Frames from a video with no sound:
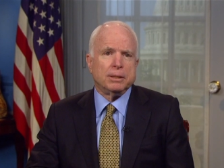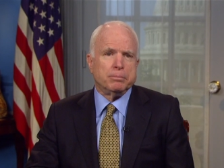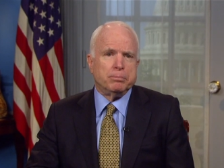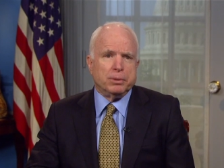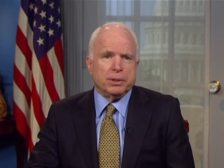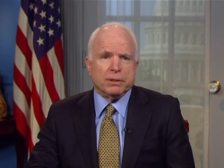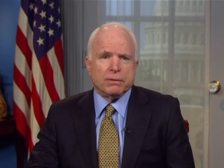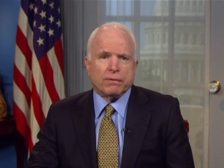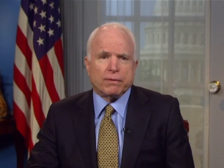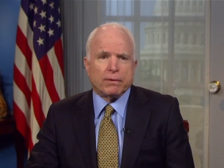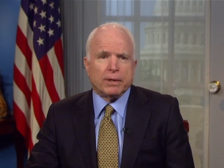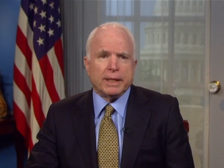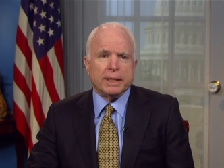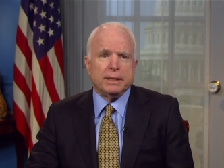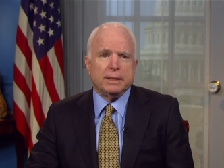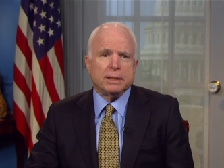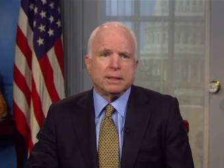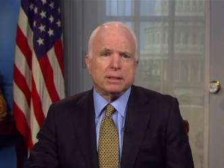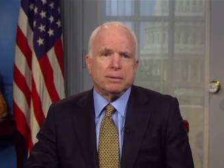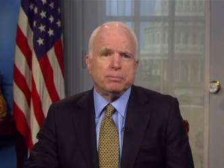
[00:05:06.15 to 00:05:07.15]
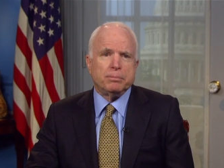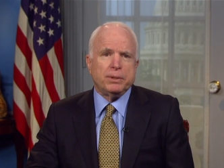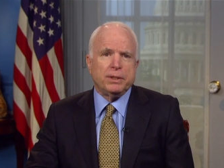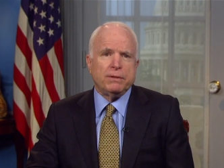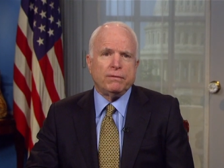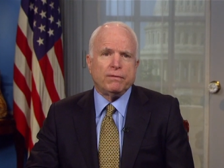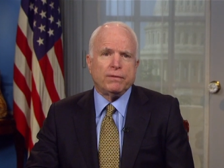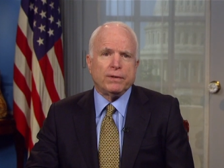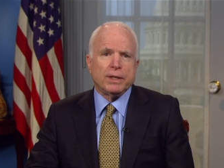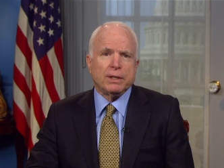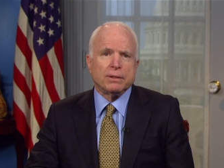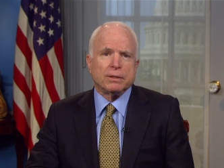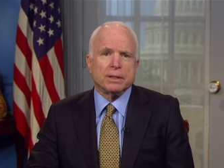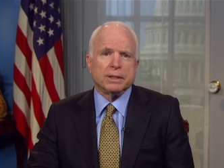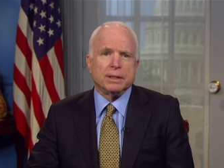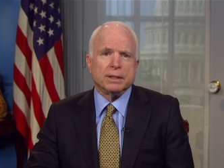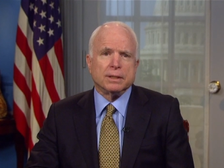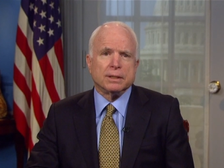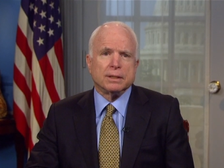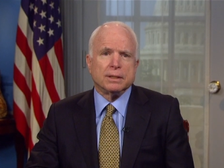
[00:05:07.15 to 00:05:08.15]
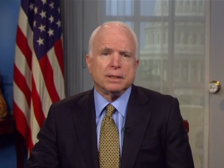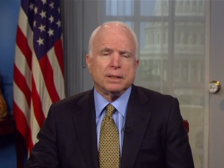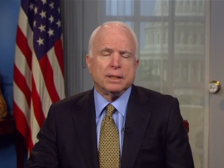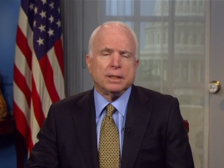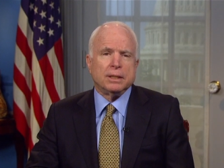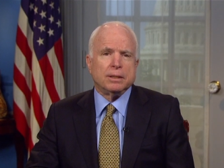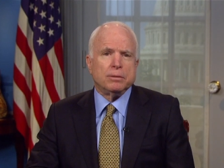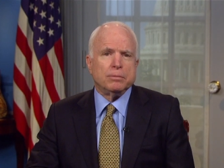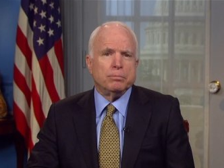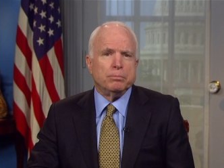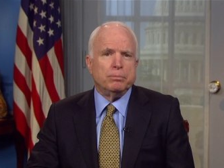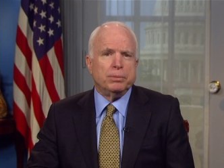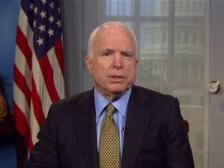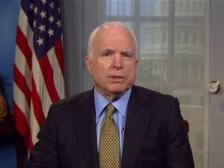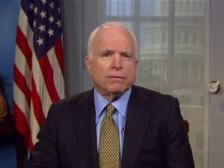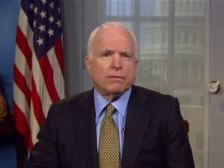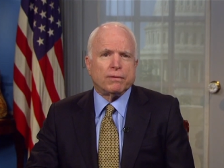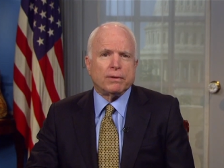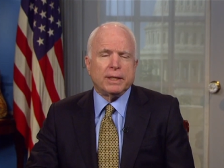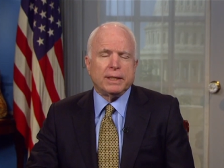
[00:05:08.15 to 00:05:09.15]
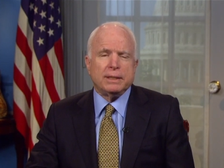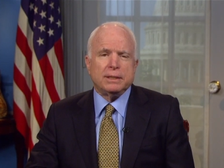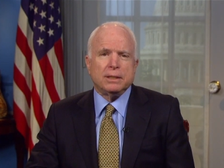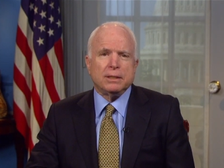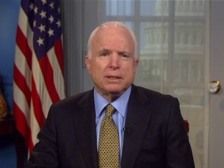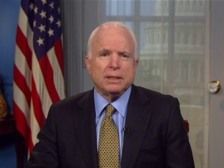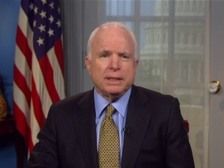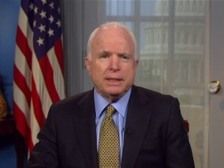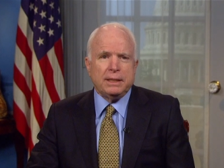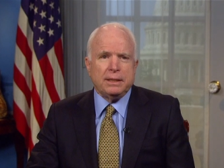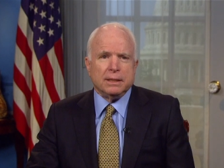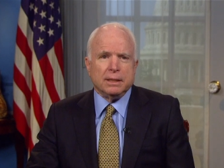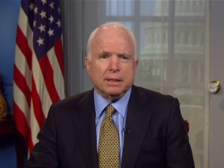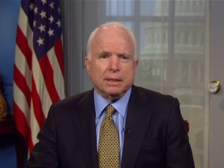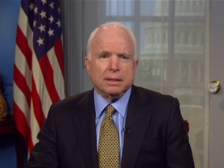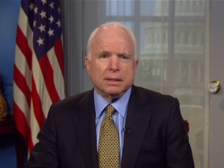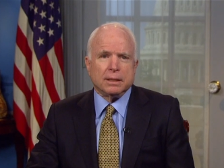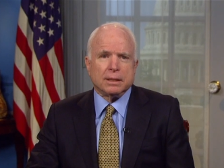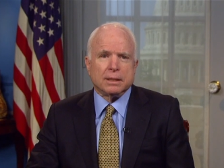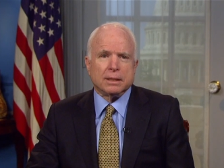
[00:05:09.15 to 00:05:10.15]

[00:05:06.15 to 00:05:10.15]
Be afraid to compete fairly. Be afraid to lead.